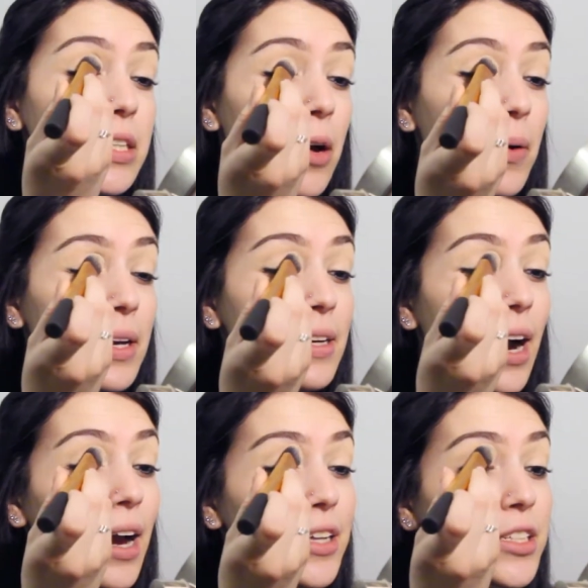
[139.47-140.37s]
So in
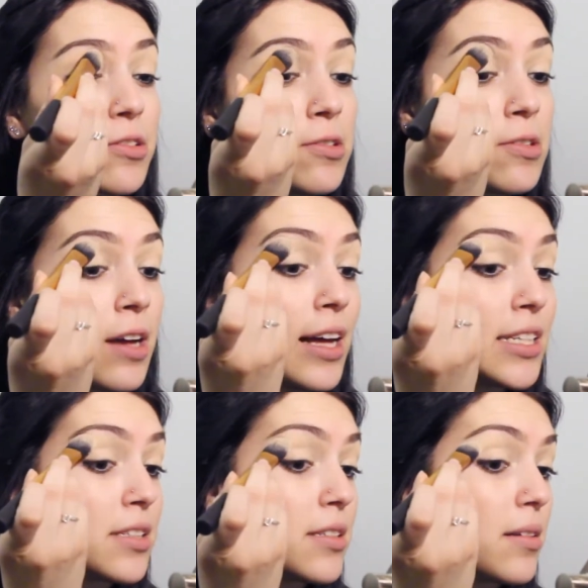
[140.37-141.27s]
high school,
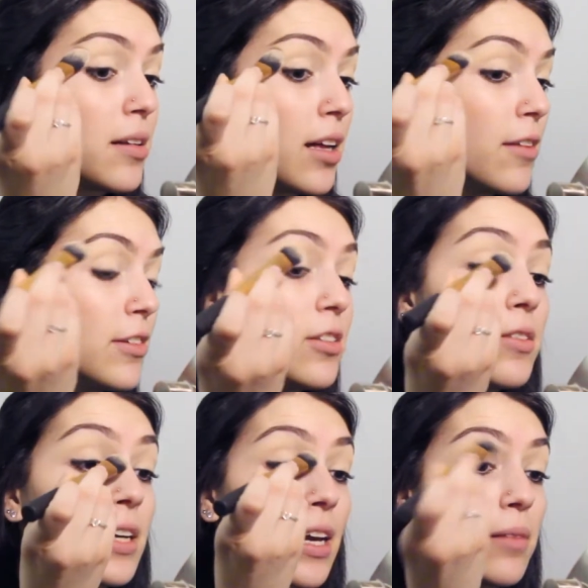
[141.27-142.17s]
as a lot of you
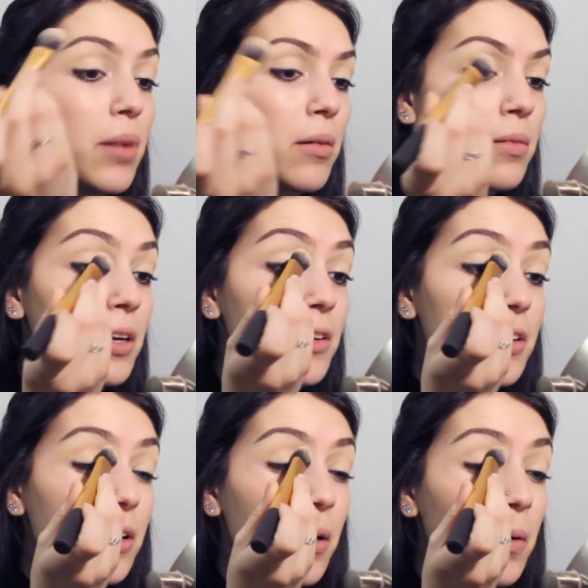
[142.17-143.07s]
again probably
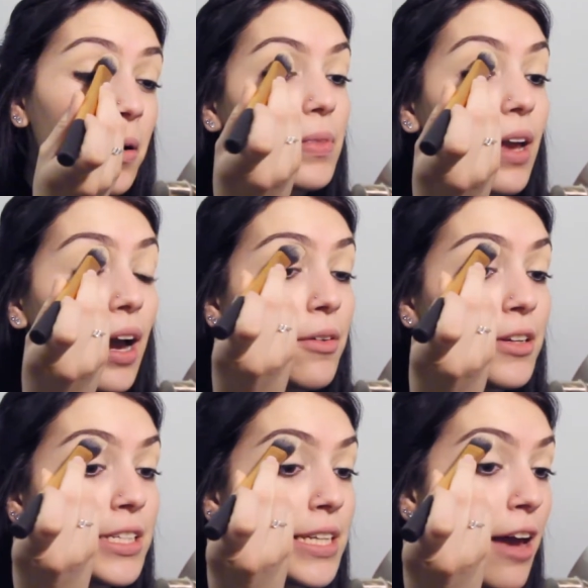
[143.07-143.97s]
already know, I
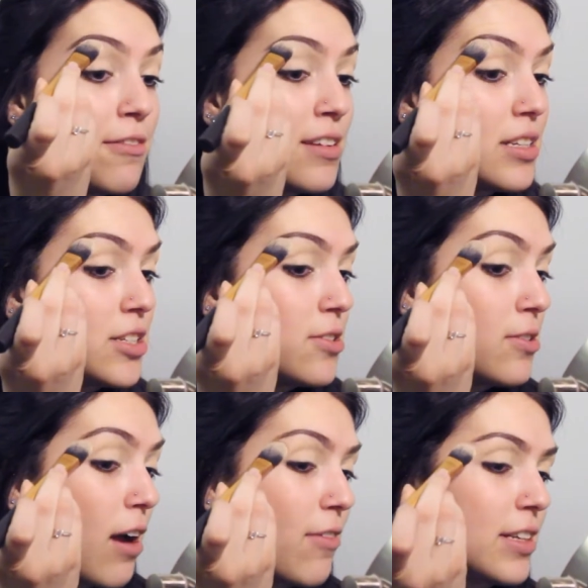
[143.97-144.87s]
was heavy into
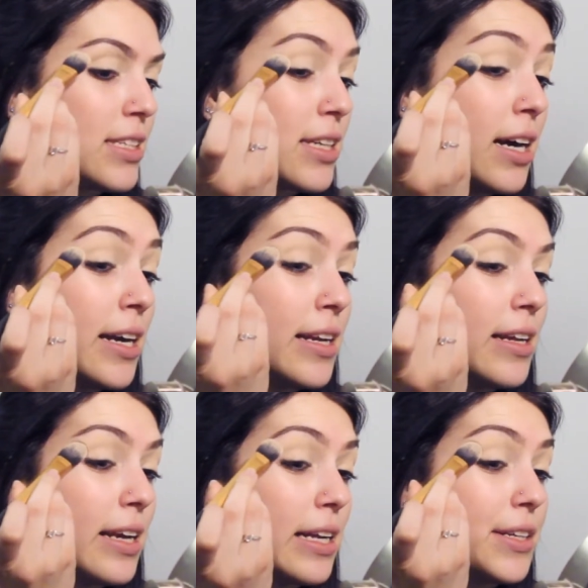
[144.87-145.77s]
graphic design
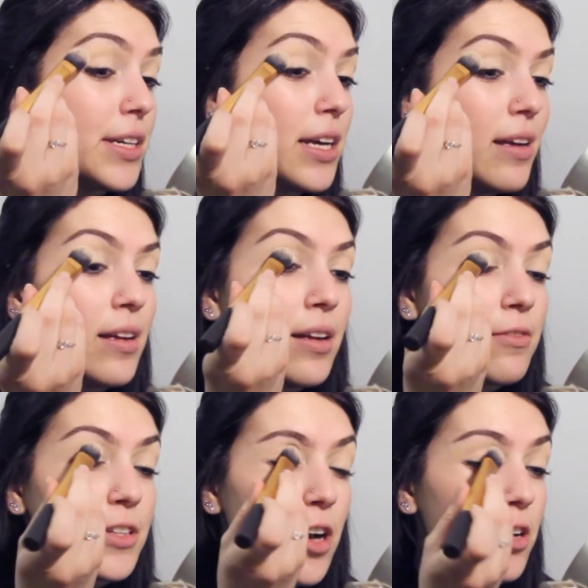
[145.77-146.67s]
and
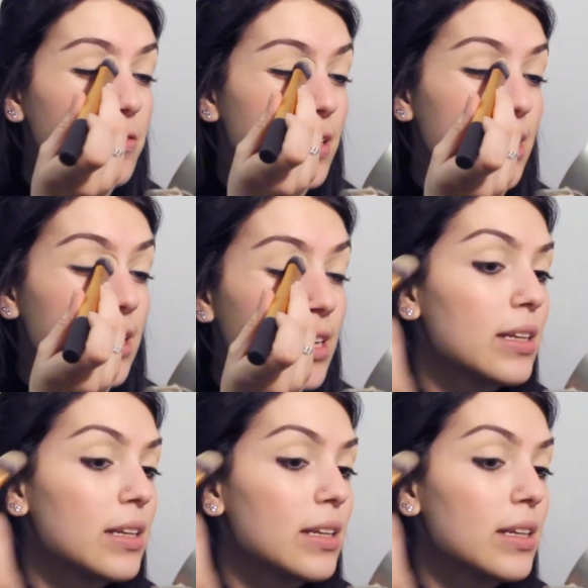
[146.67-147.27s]
photography.